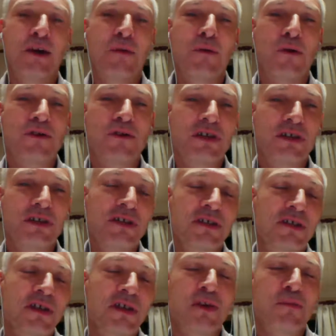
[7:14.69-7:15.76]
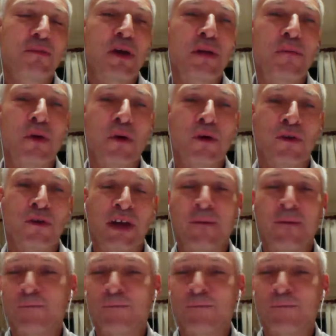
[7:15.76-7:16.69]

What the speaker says: watching the stars being born now.